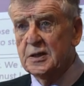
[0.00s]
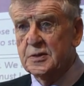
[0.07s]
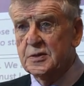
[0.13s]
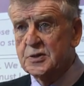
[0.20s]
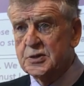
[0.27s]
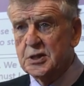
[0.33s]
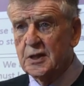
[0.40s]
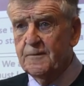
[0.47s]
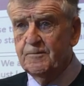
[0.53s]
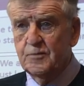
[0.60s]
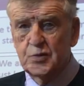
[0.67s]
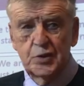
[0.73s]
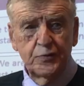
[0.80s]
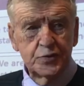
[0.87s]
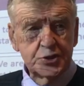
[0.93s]
that
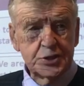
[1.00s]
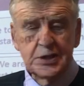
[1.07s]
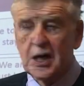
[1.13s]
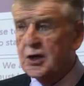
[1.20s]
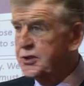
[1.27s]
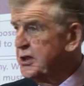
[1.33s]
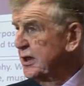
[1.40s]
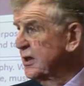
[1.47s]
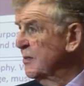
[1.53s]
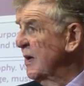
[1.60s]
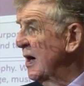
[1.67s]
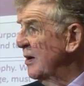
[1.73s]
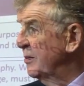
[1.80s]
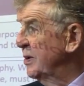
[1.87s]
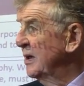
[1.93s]
started them
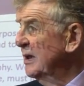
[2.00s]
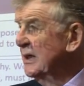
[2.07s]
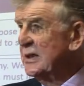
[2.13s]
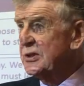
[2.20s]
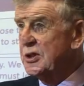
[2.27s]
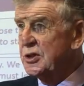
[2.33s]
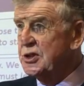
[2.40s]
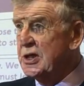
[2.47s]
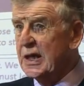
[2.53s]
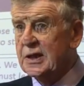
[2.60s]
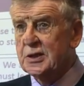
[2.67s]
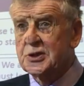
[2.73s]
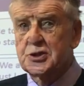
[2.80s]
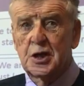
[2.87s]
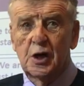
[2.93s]
up to check
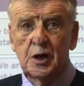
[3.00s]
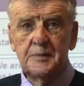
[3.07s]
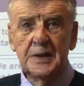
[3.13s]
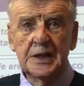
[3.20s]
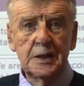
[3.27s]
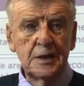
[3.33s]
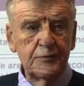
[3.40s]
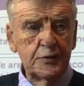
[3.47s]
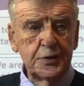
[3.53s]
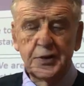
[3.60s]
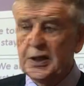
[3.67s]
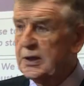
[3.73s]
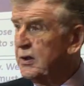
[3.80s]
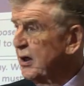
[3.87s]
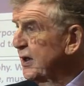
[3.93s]
the timing and
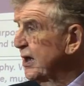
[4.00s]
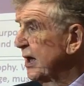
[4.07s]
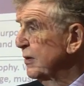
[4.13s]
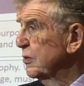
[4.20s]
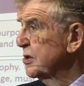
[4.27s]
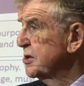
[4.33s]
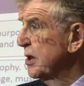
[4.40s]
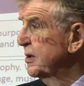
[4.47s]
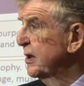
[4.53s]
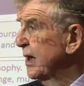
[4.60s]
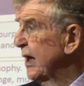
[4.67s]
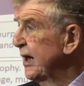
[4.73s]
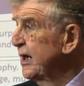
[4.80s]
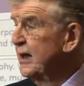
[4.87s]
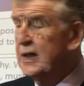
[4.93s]
everything like that was
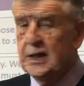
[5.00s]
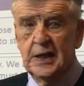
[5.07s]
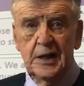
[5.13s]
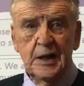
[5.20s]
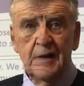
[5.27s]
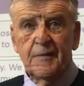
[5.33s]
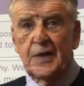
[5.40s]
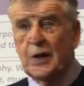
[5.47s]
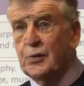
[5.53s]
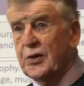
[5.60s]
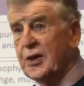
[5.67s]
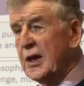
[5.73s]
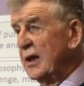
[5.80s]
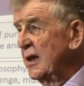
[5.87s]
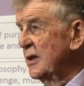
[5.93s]
okay. They were
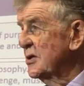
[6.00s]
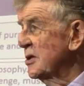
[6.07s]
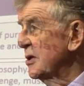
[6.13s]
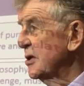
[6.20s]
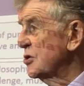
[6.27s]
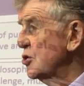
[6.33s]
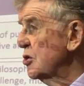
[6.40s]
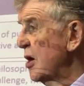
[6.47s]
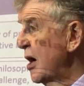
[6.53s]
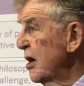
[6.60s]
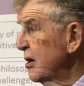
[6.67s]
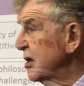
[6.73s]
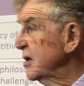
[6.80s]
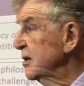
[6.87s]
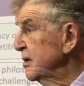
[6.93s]
then into the
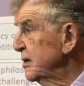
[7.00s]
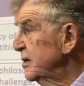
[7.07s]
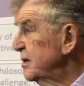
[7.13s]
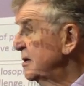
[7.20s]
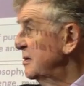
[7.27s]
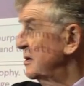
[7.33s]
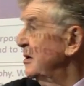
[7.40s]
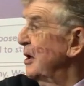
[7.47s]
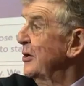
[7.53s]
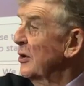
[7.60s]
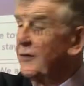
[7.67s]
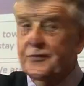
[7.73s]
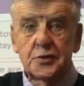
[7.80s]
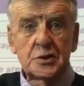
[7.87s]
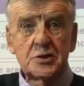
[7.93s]
truck and
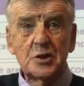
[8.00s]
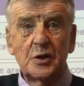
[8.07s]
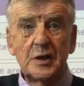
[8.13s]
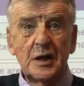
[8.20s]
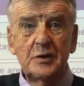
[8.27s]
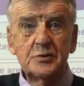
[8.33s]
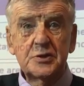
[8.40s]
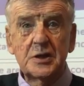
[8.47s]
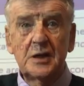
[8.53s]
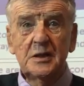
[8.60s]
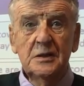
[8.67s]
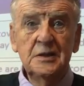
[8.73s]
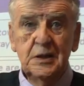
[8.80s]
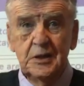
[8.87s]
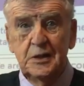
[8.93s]
off to
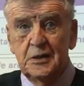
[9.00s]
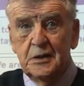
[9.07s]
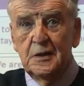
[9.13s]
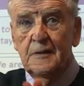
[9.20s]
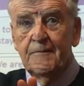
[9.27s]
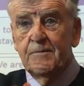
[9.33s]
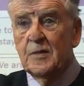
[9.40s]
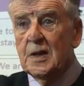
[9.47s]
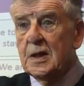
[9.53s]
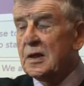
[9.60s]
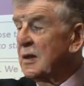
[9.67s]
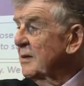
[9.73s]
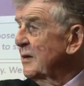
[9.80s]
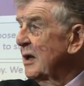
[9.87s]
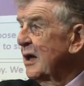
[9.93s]
Toyota.
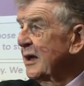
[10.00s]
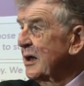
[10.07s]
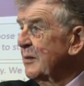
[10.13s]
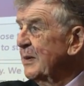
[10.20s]
Like